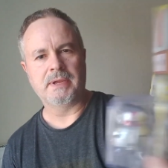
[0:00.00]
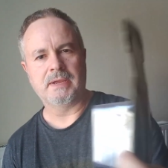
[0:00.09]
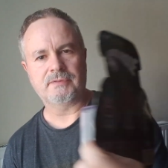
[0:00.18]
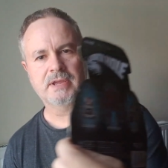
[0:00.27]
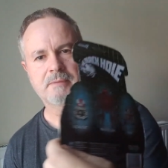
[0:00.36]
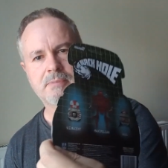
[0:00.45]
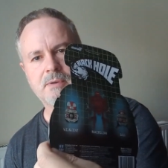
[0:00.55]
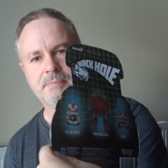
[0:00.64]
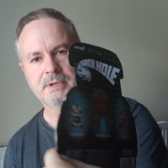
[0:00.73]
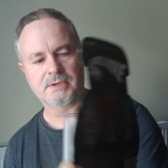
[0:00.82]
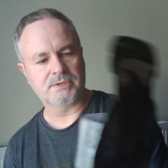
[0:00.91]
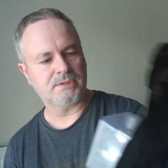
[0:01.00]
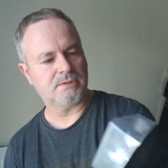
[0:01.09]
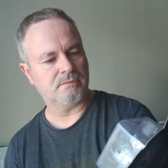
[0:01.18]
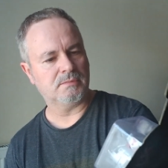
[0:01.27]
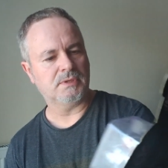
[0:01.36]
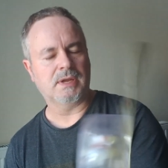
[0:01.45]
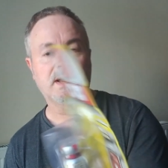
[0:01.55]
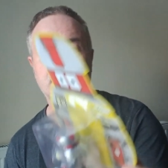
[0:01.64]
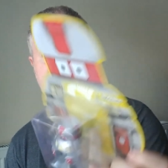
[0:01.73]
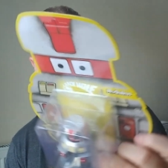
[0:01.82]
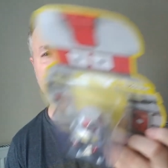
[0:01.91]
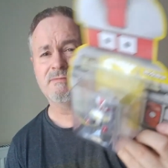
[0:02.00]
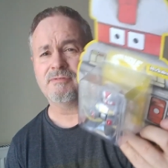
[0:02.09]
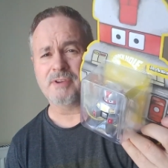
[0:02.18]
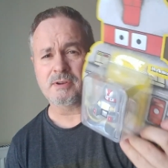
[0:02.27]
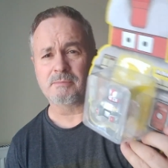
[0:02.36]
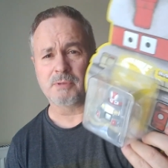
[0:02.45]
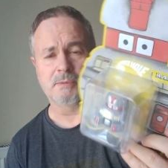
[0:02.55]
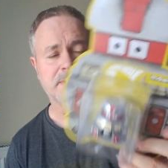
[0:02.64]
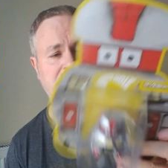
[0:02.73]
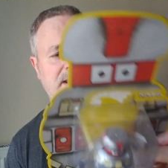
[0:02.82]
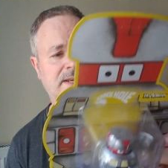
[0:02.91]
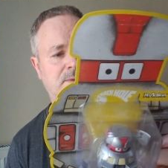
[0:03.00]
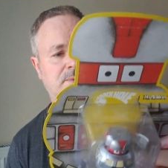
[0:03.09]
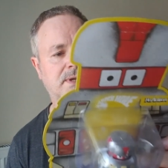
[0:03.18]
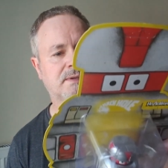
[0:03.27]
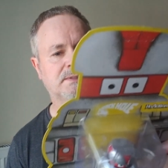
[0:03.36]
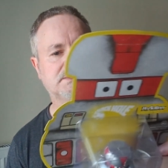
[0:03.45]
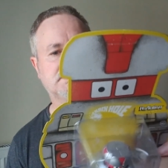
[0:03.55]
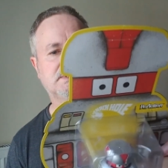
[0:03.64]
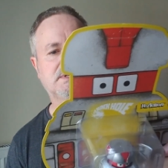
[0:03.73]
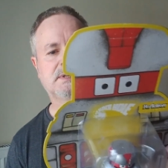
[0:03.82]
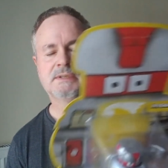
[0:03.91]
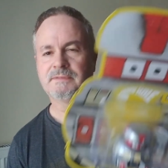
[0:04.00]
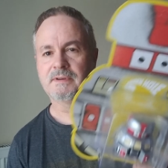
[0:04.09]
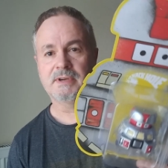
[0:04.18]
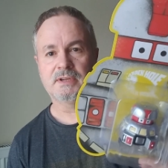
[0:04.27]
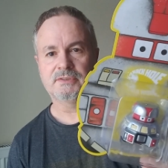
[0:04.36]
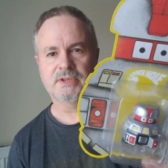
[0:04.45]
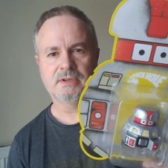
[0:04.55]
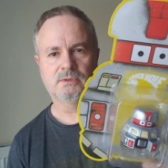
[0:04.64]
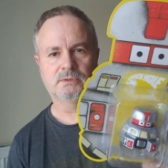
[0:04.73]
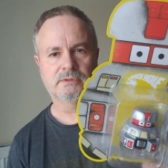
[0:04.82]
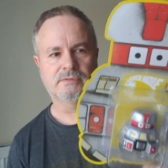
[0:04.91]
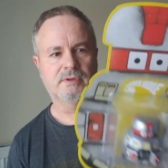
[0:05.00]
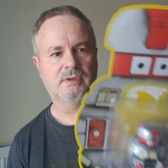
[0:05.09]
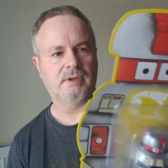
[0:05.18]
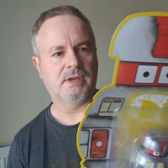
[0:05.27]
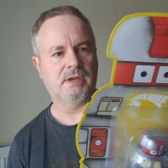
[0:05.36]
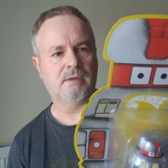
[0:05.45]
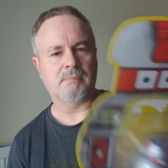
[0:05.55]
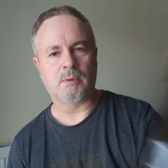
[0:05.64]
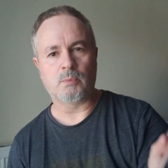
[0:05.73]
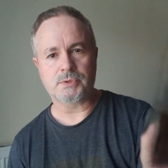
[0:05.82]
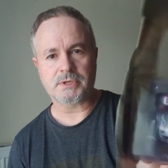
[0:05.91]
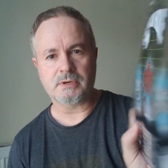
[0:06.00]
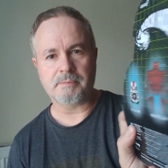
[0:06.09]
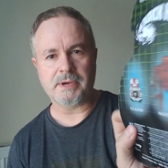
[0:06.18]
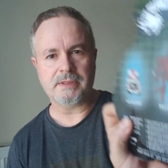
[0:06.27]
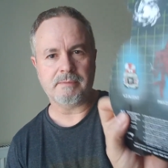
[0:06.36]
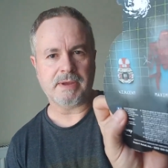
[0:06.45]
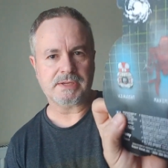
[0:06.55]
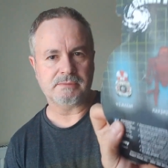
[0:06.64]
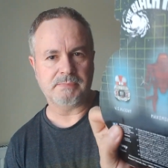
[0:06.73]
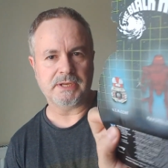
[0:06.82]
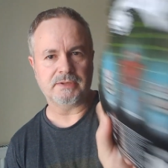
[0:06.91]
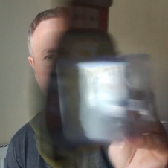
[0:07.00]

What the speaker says: have to get Bob because, well, actually I haven't found Bob yet anywhere. It's very hard to get hold of. I was going to buy the Maximilian